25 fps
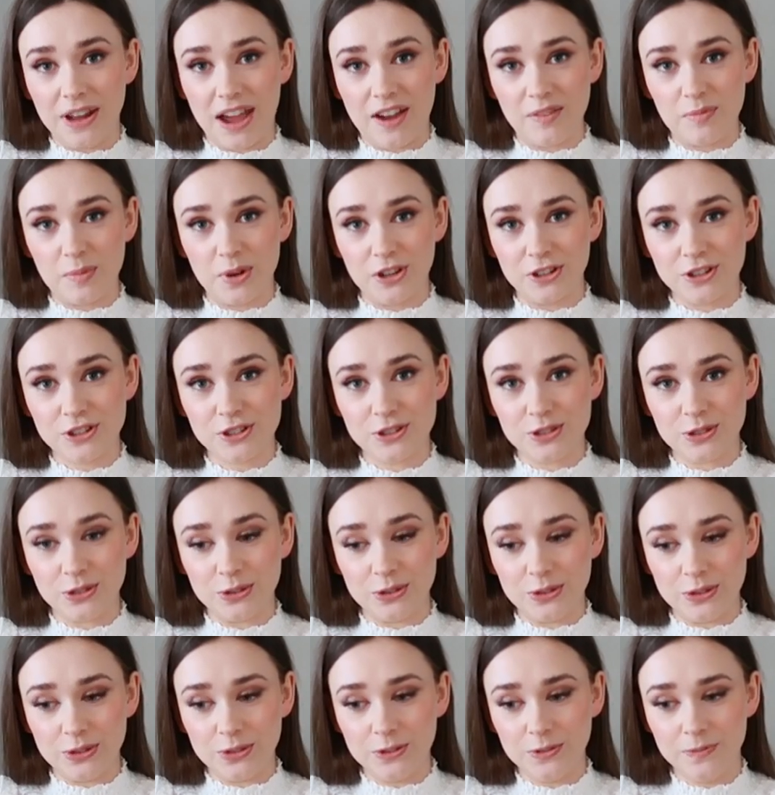have much
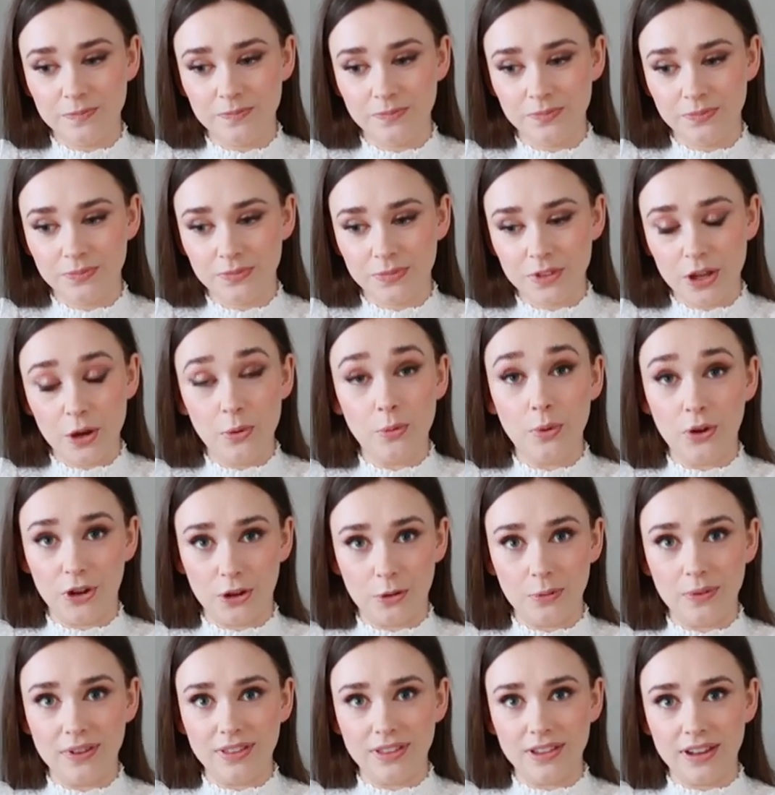to
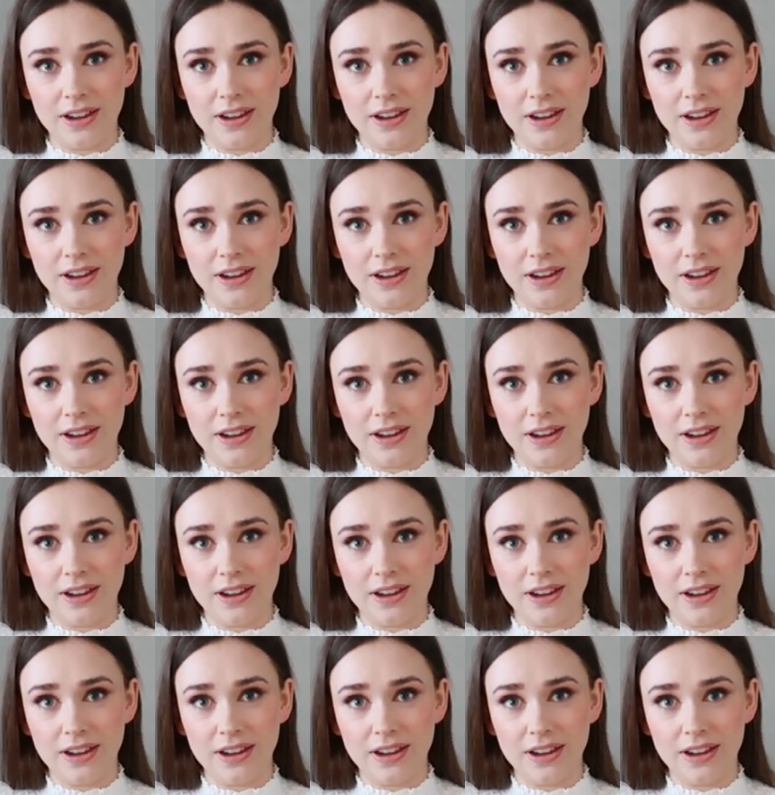work with